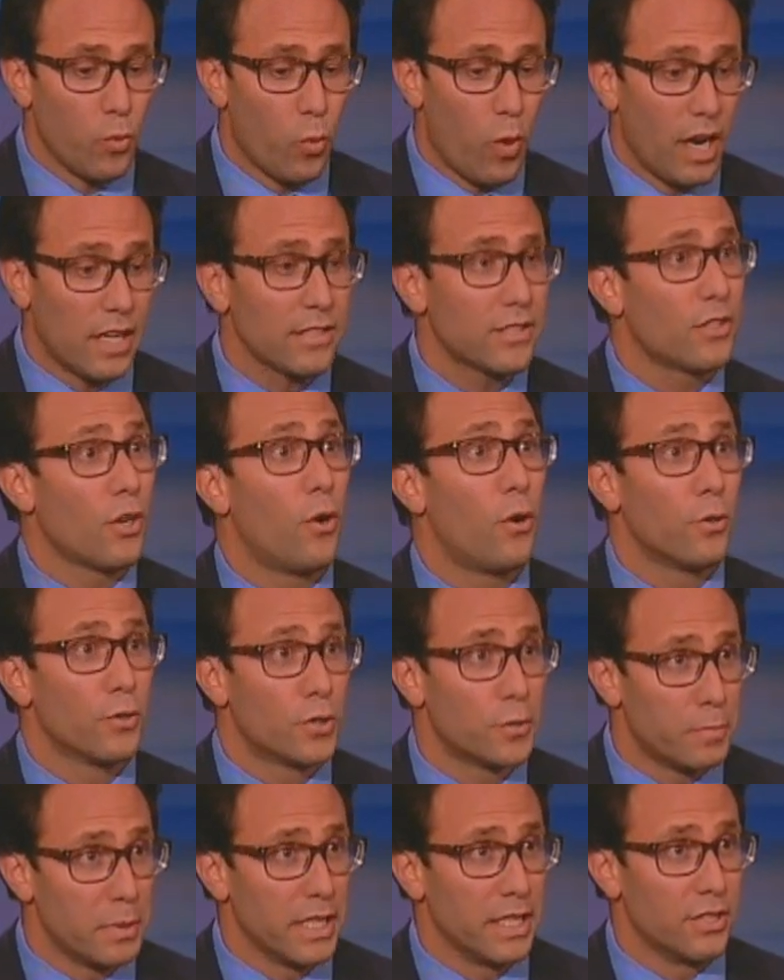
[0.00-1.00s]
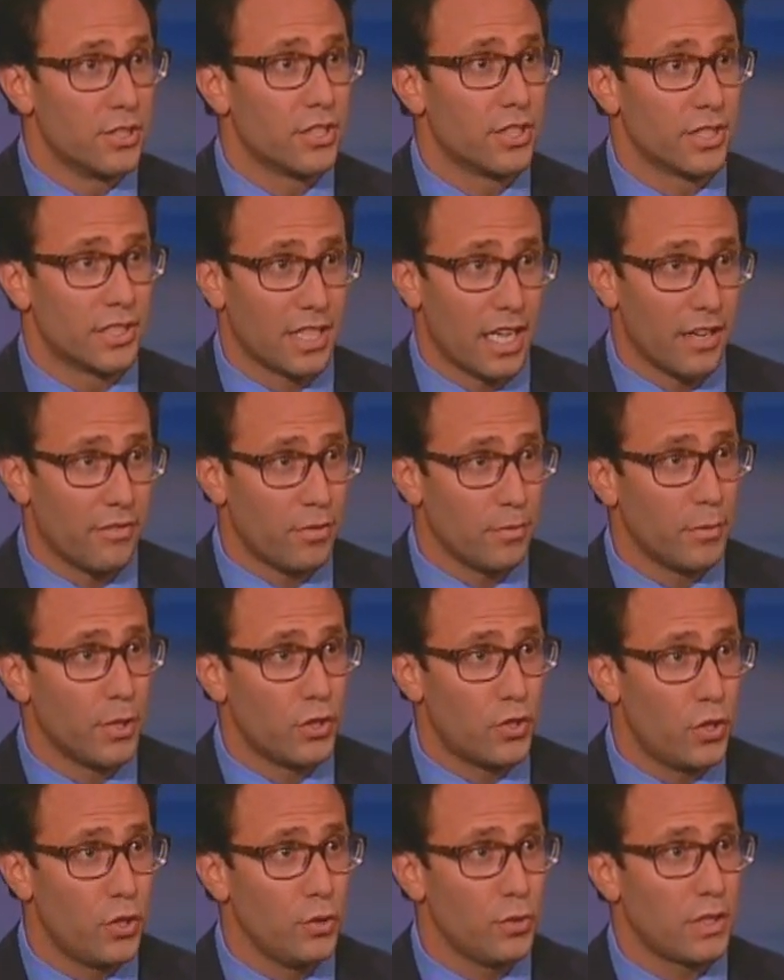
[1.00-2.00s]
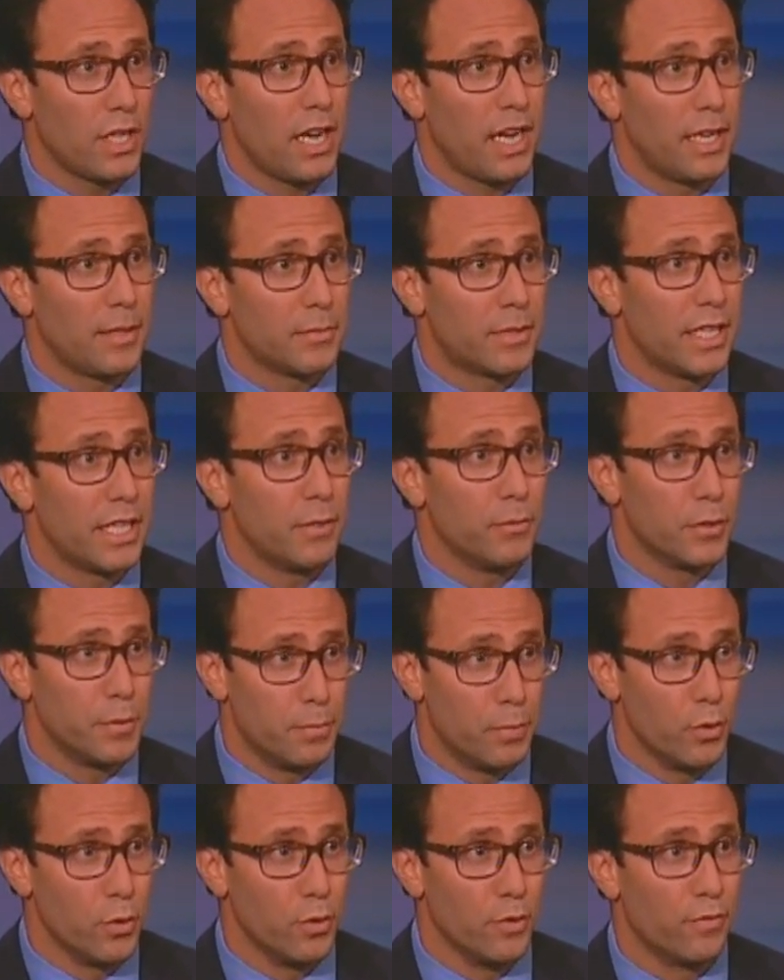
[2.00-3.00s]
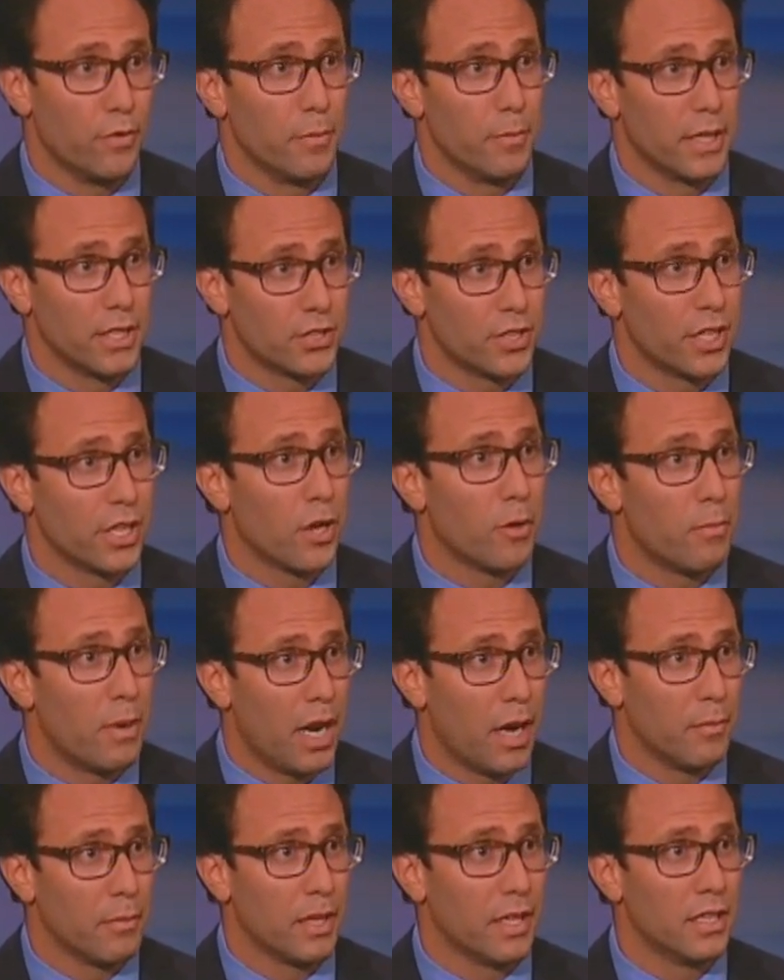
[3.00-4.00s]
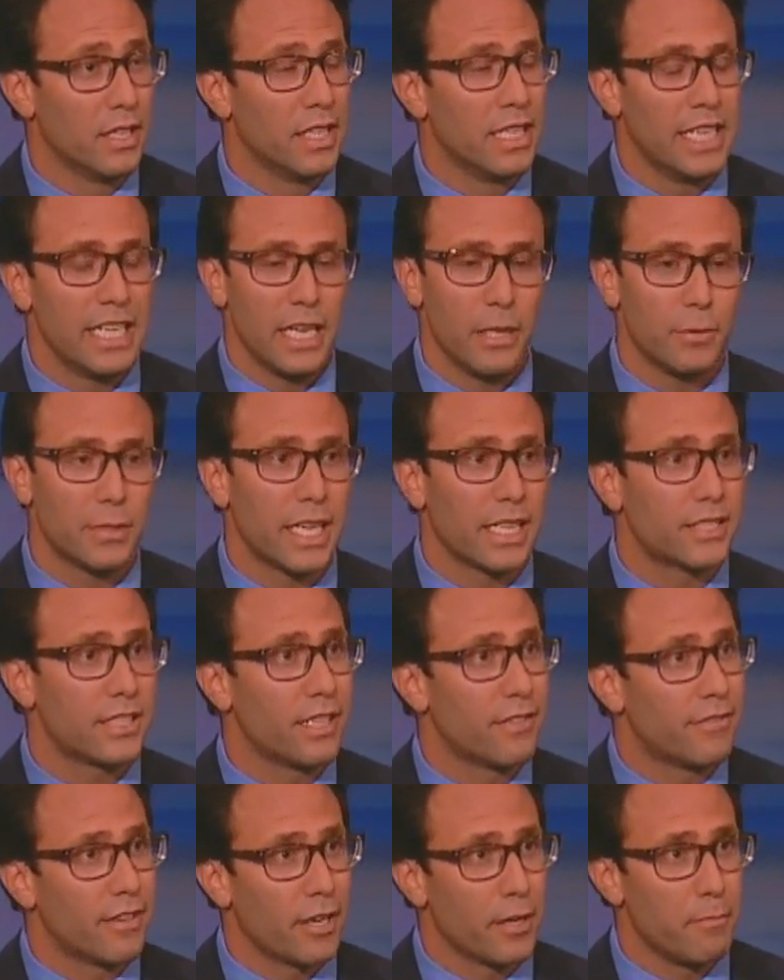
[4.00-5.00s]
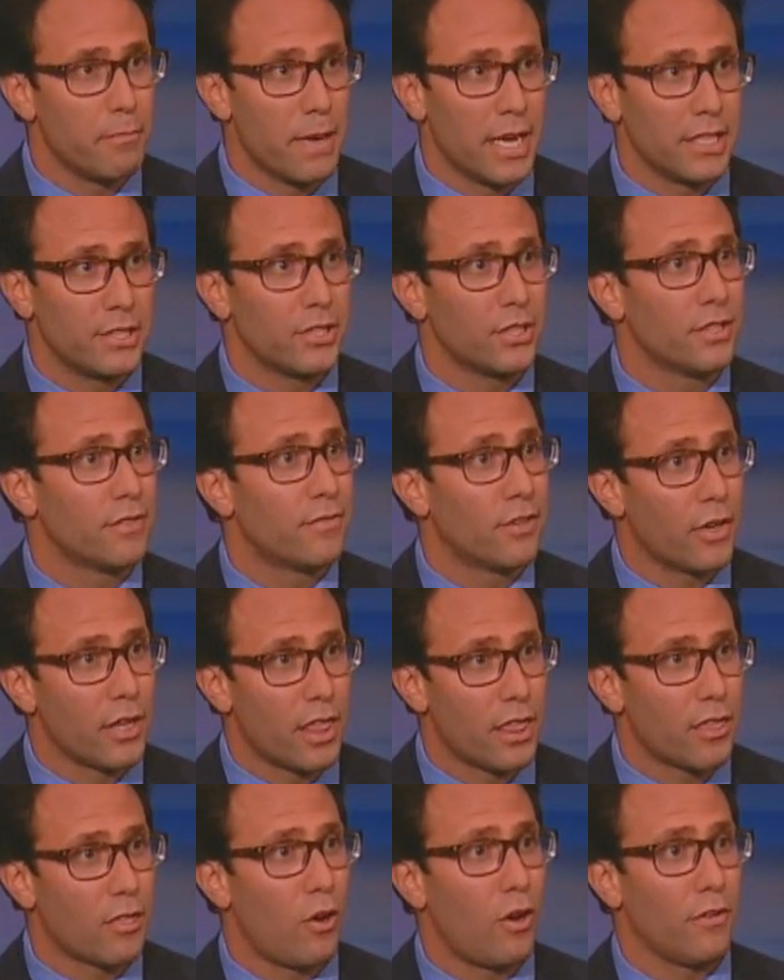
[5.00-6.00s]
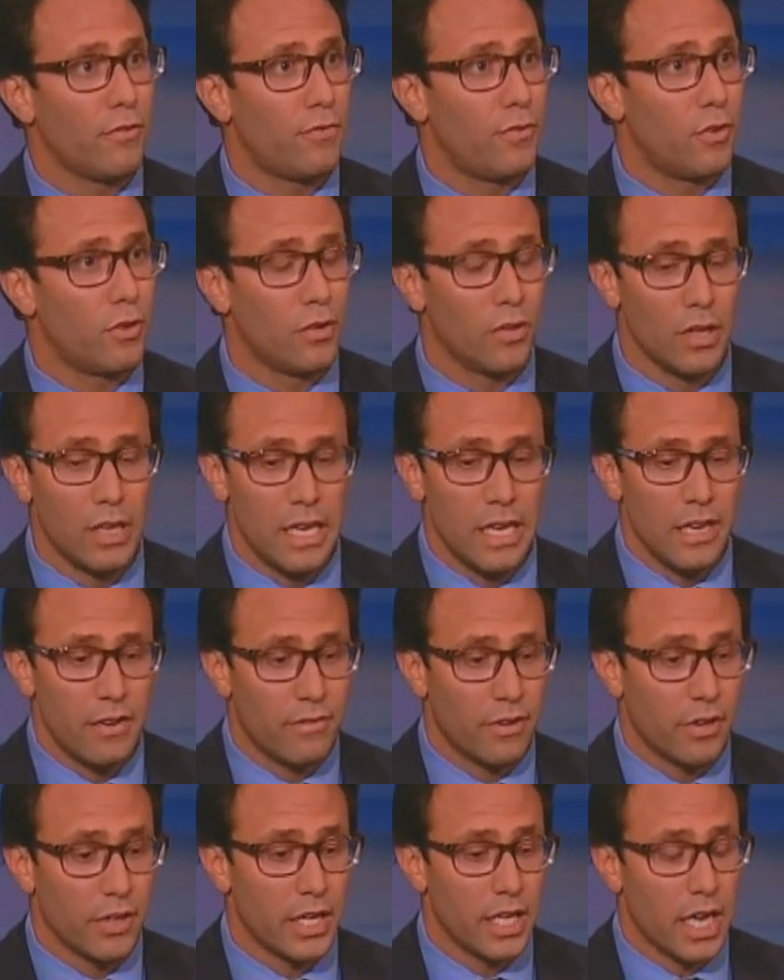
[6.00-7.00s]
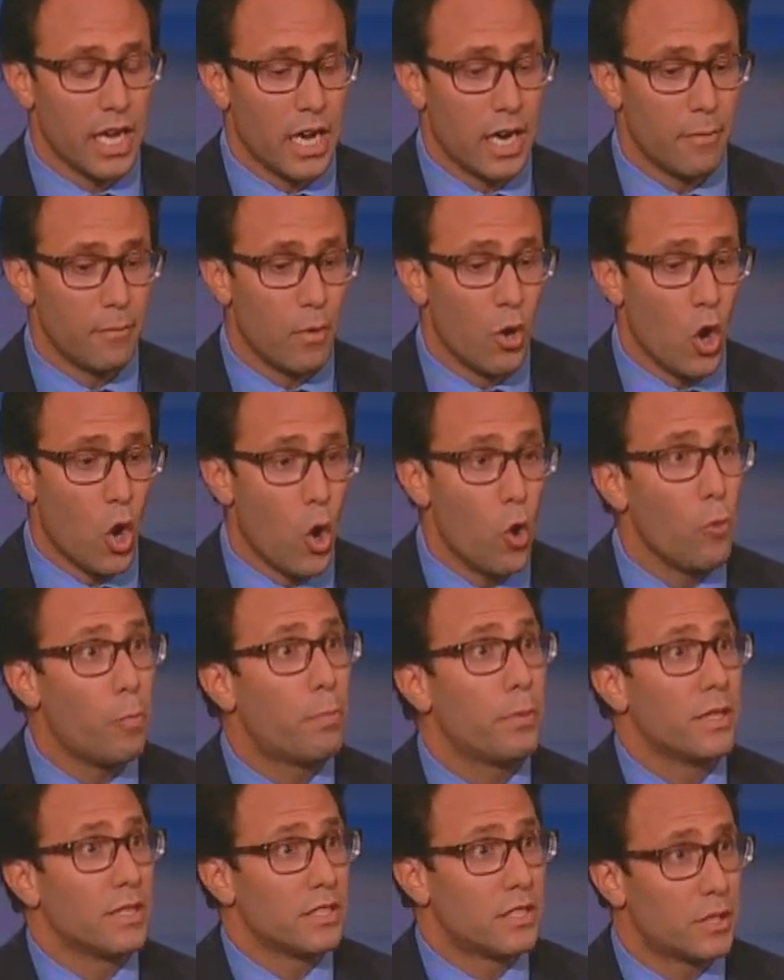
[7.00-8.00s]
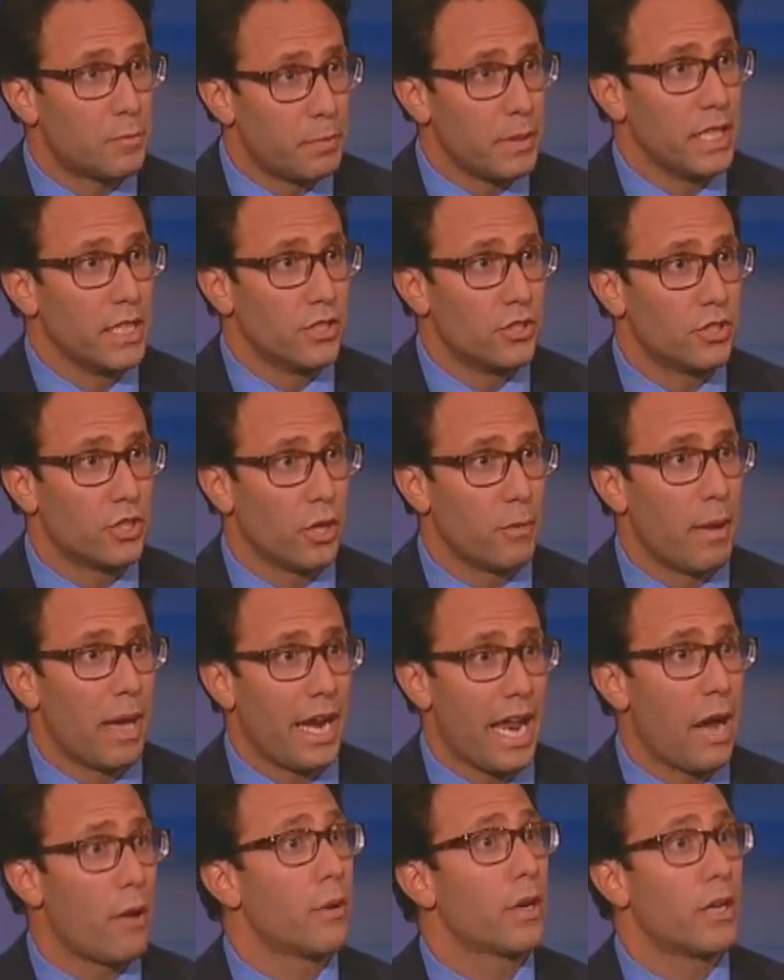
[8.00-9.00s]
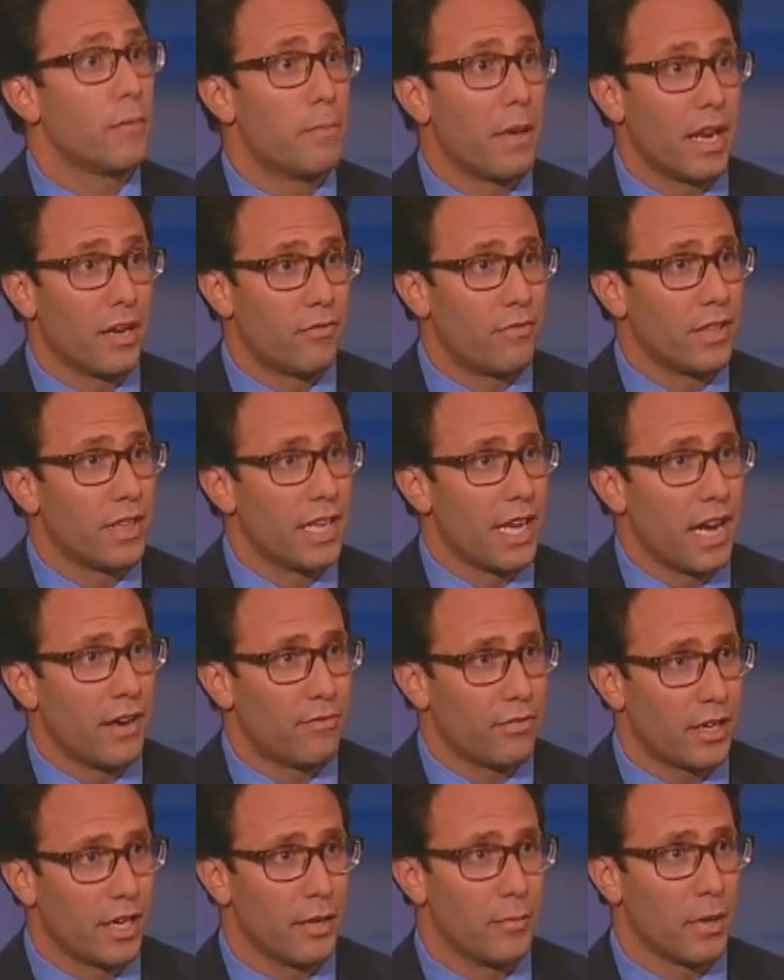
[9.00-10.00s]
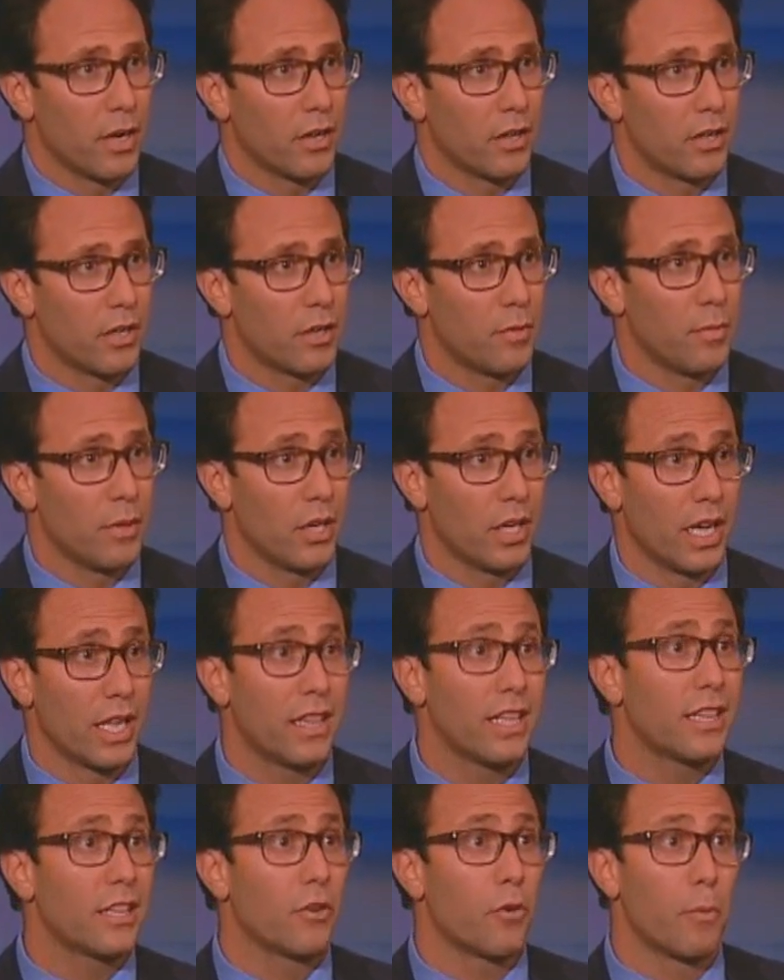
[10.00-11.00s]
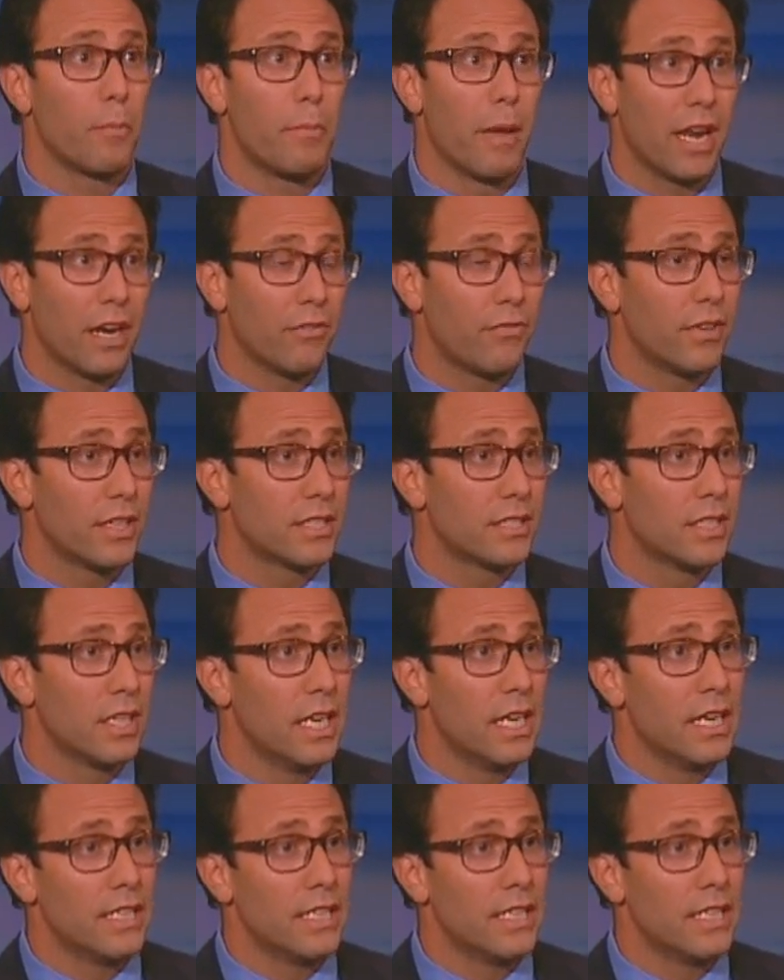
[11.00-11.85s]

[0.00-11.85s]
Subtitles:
you watch the whole speech, aside from the two times that he was booed for mentioning Obama, it was actually a very measured, very thoughtful, very open speech about how he could benefit the African-American community. I think there were benefits